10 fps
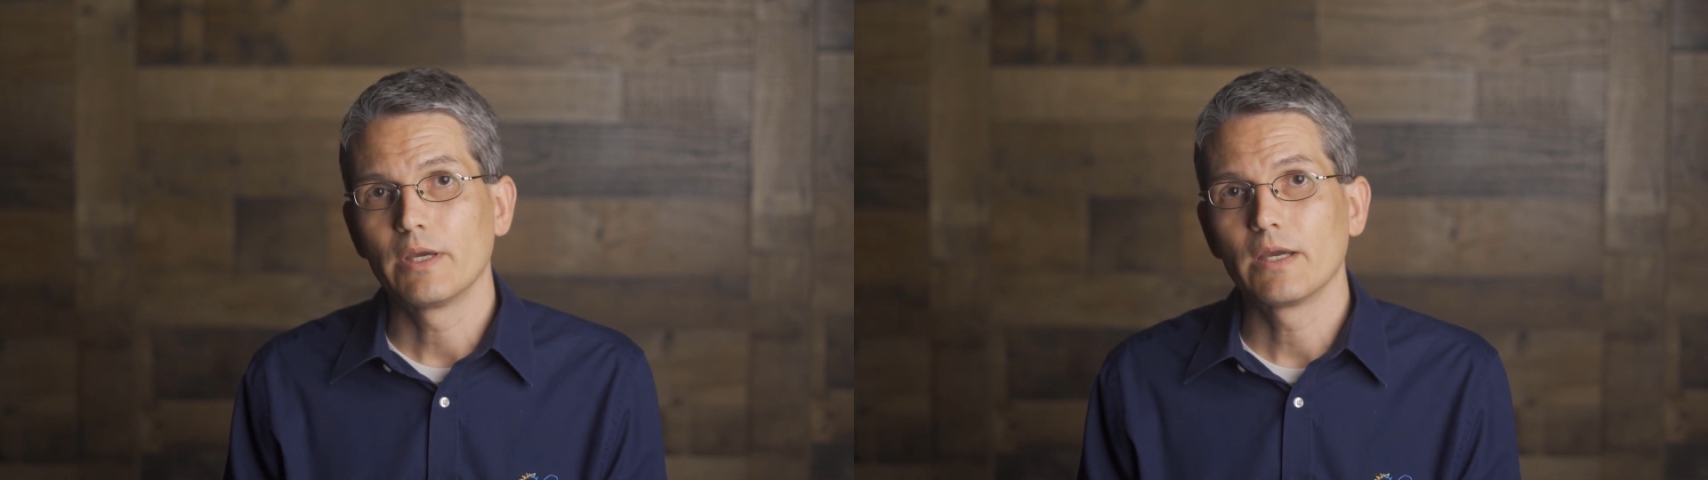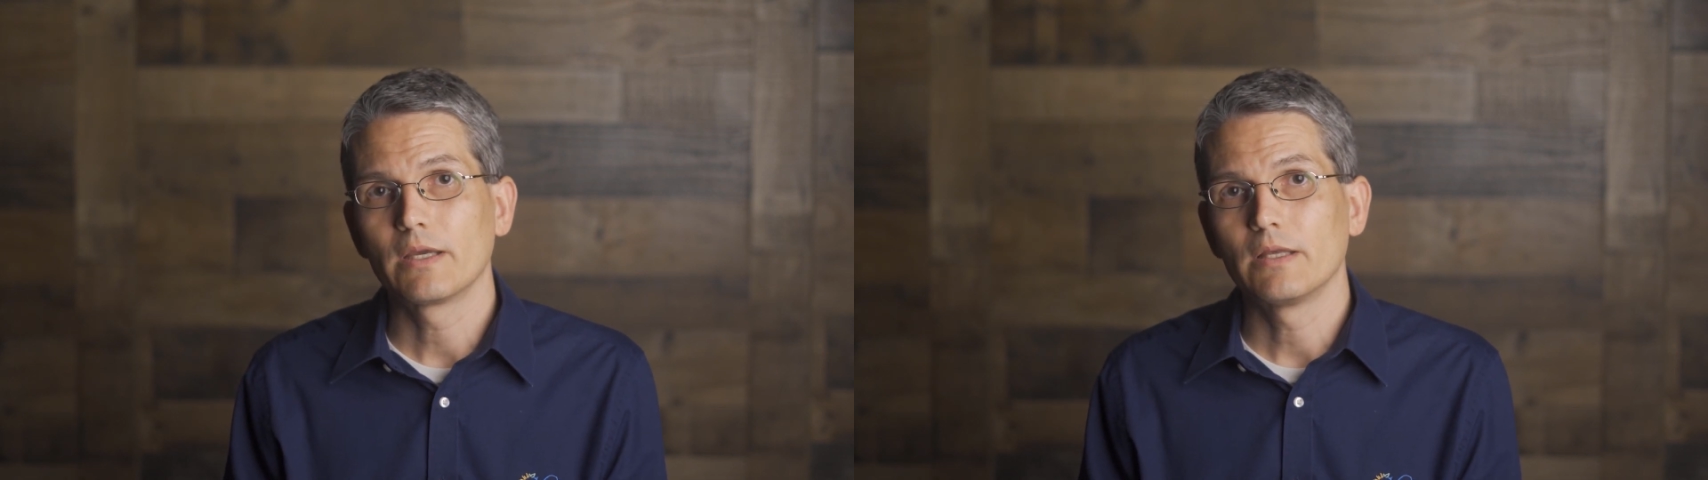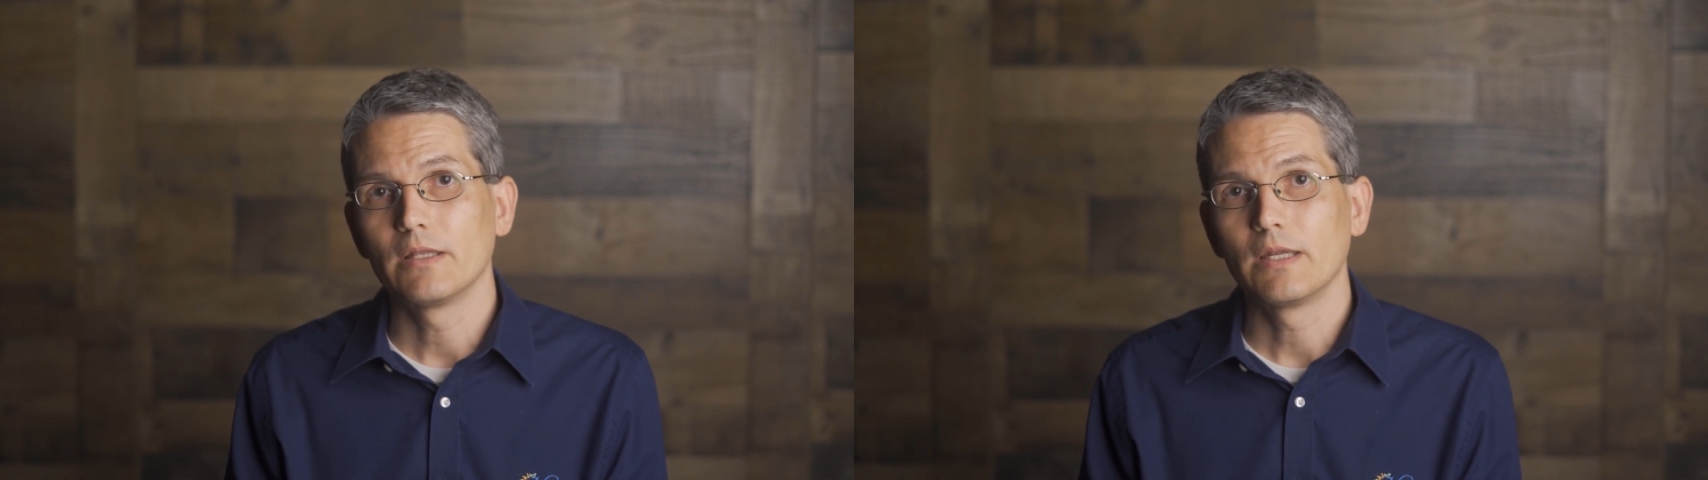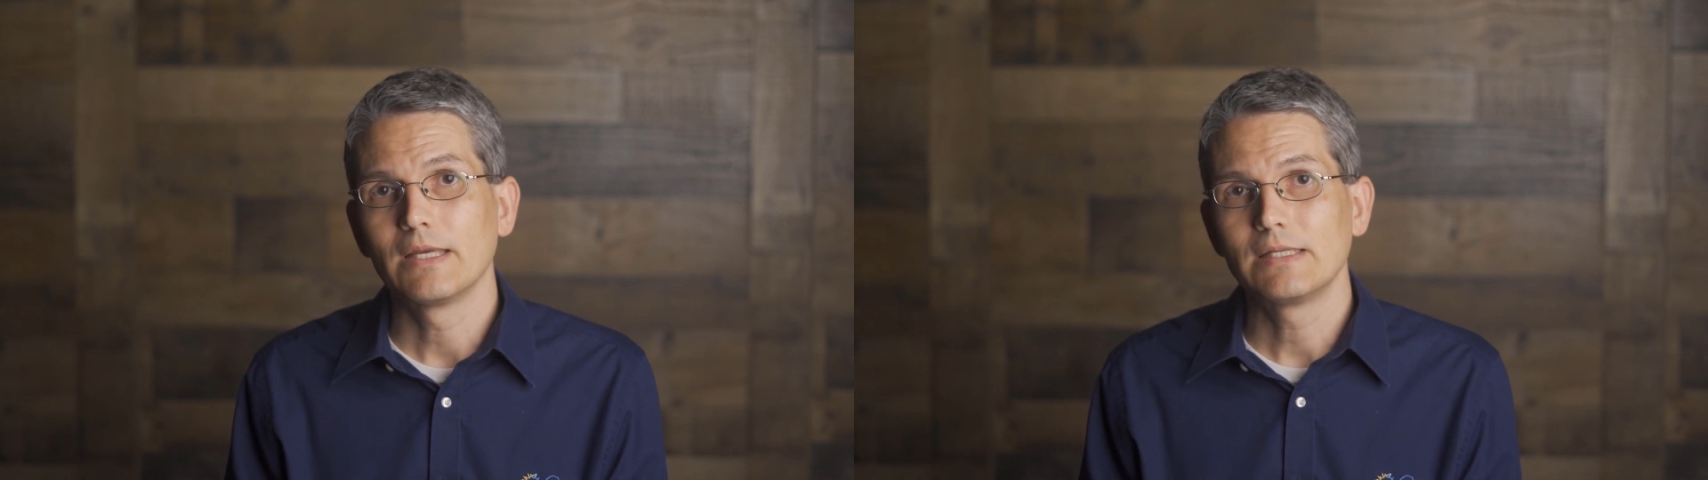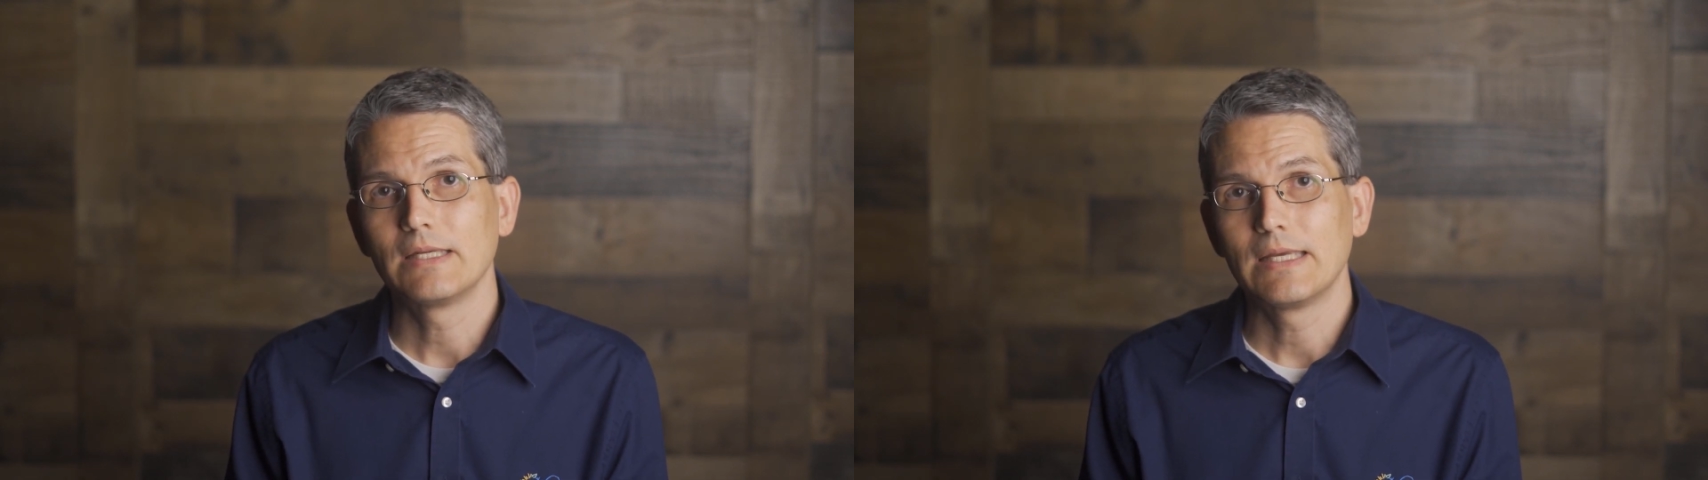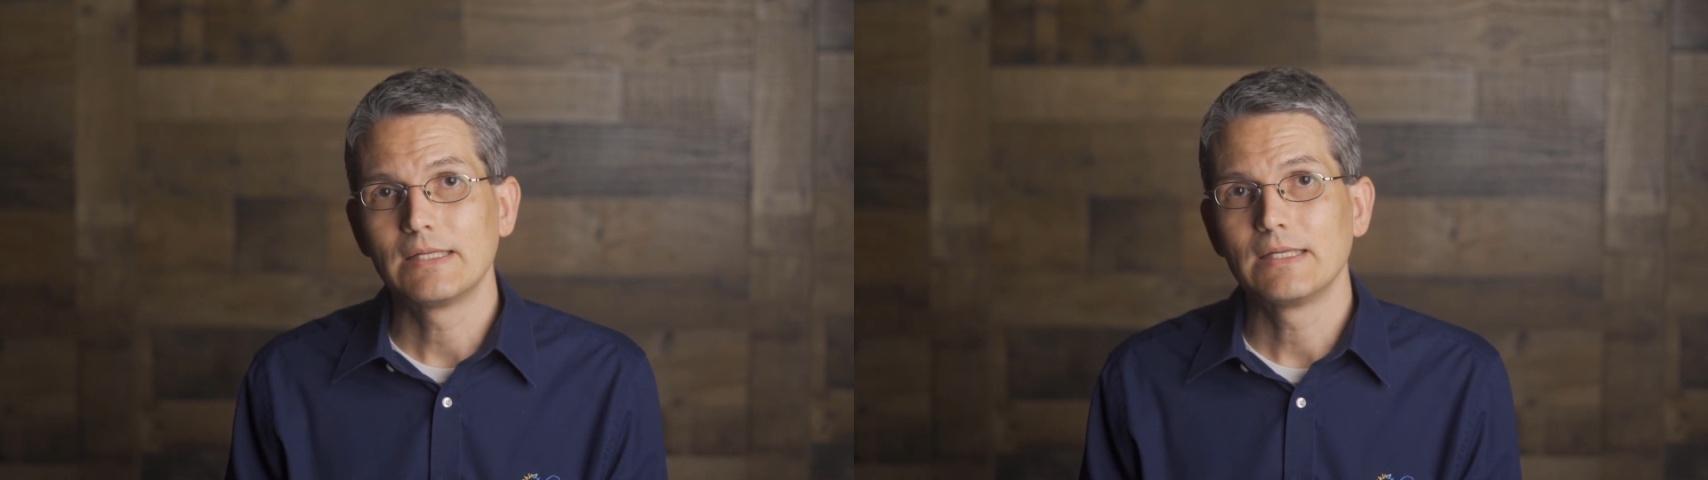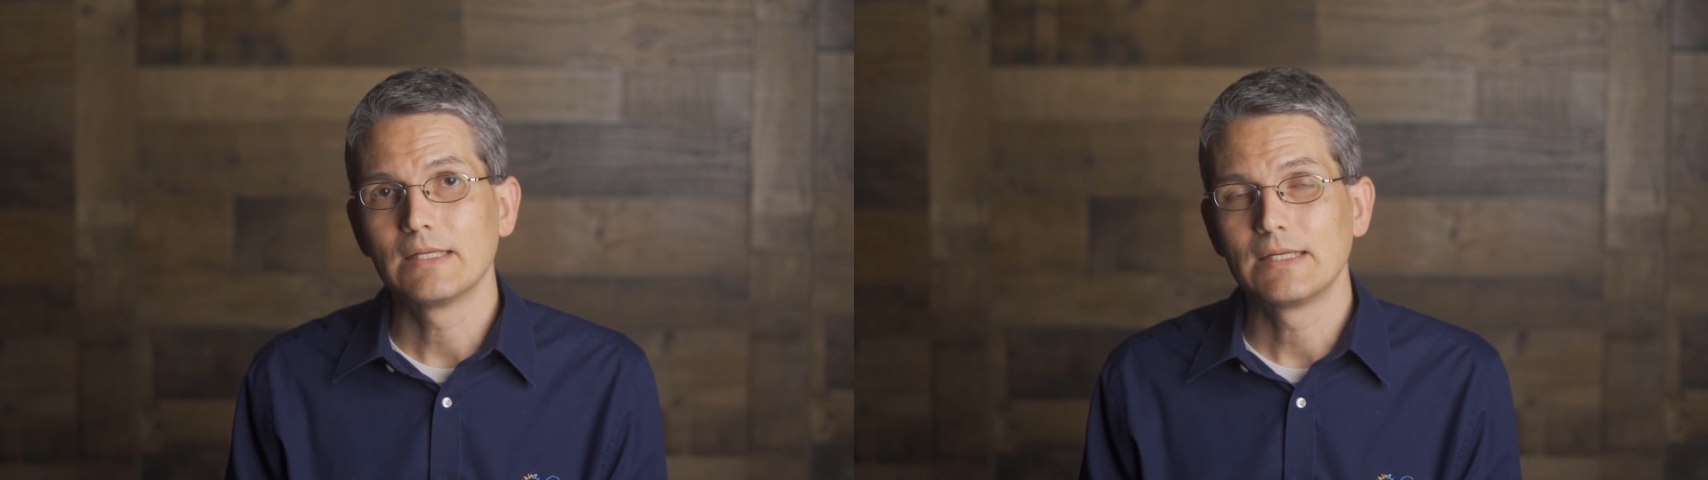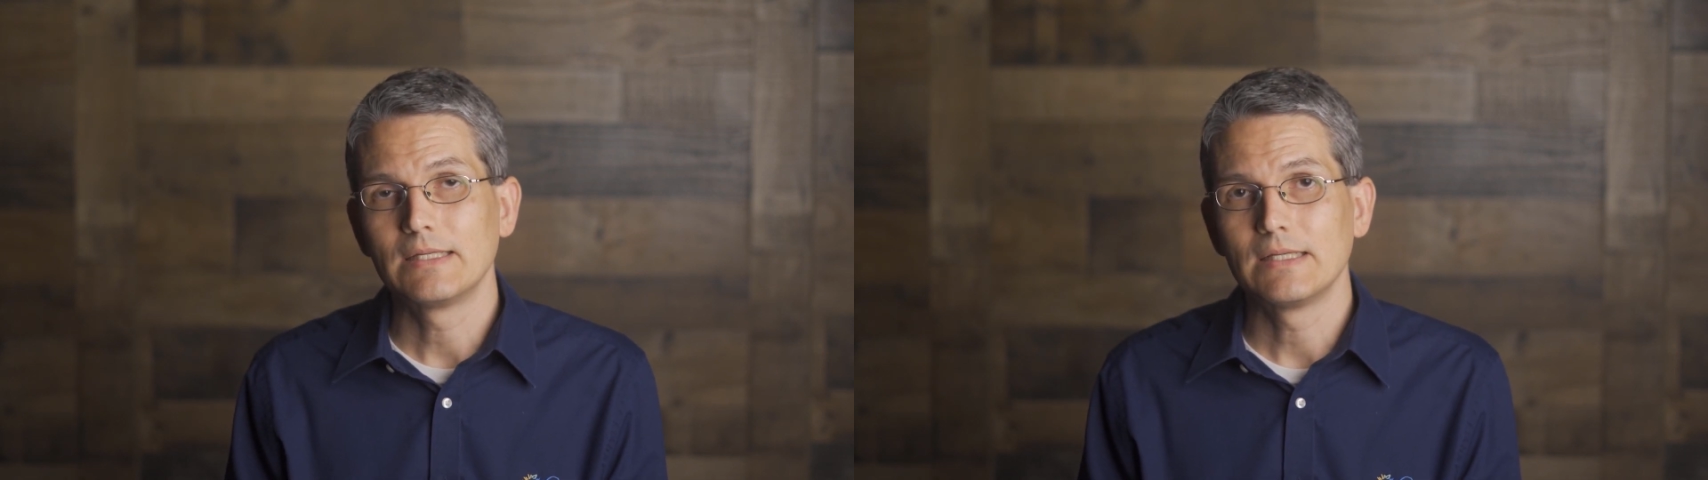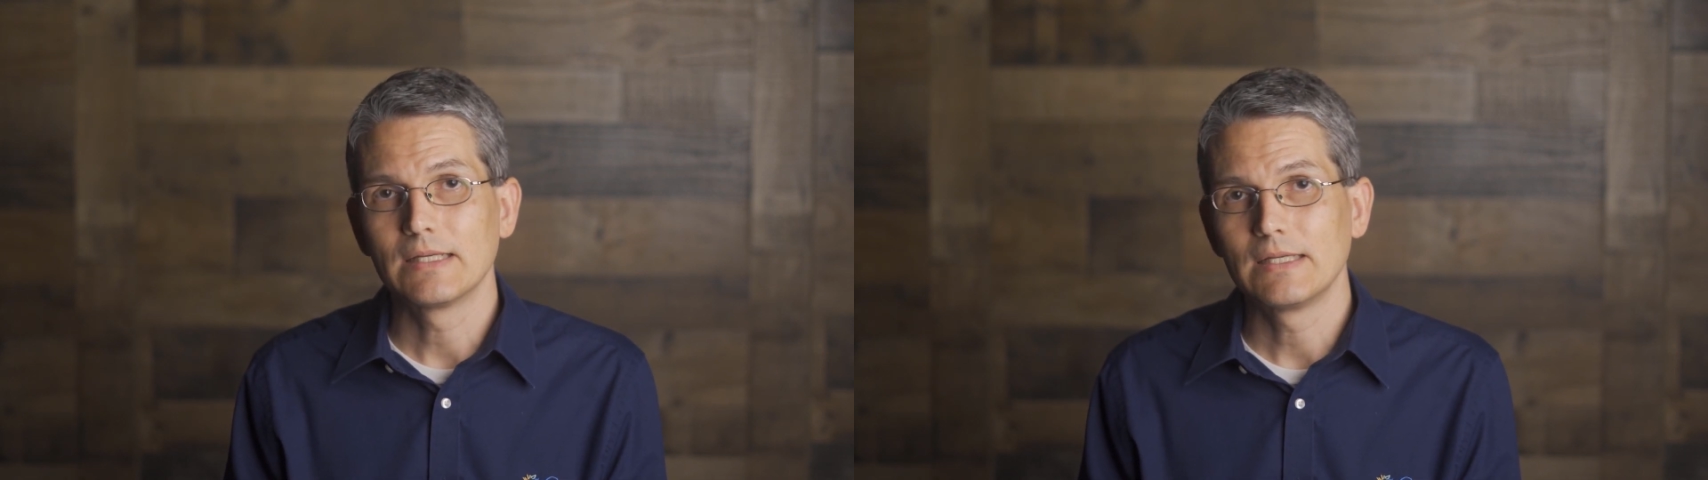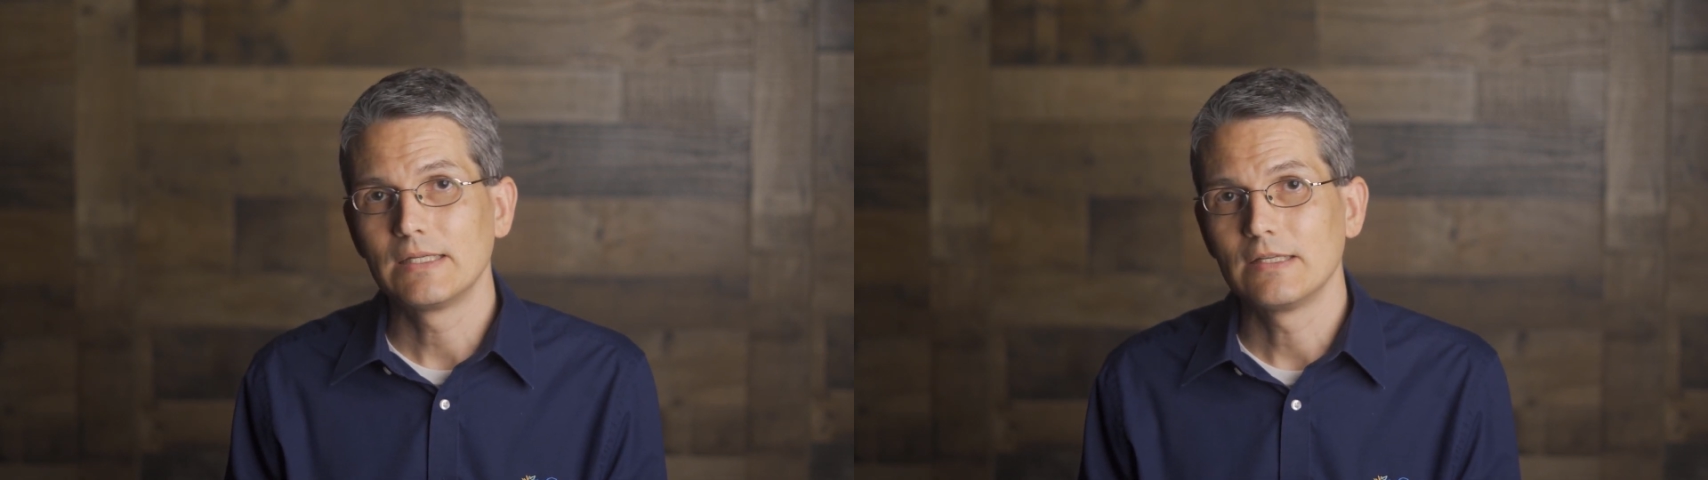back in the
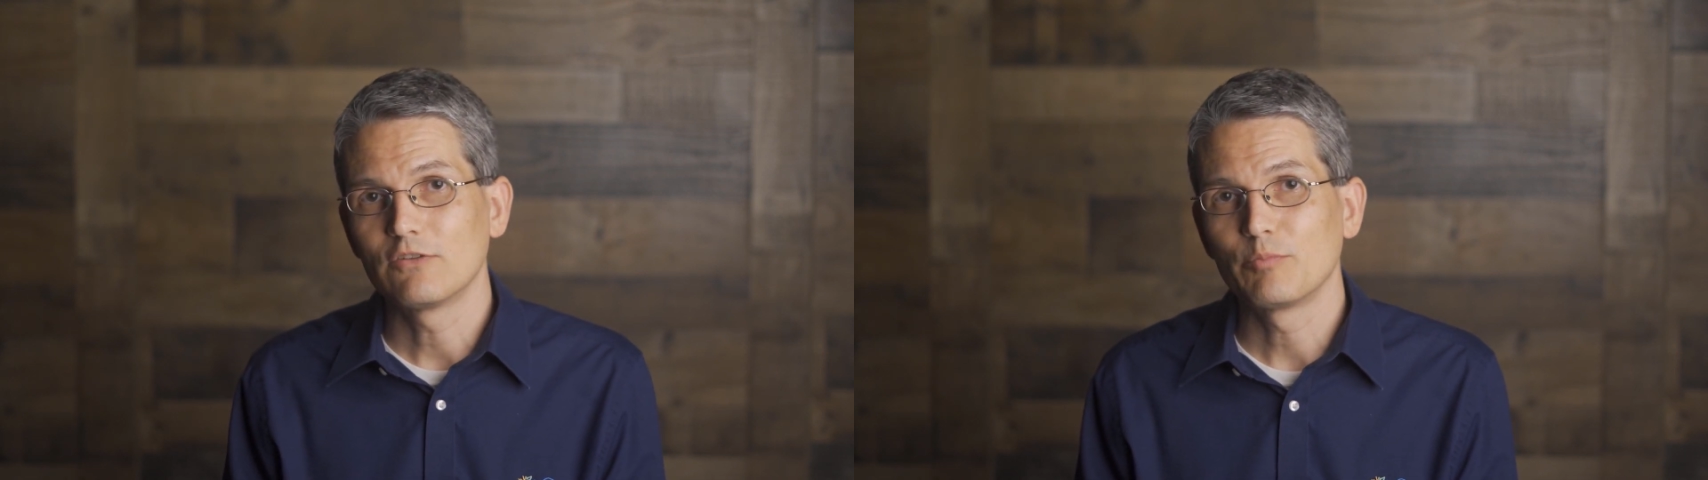1918-1919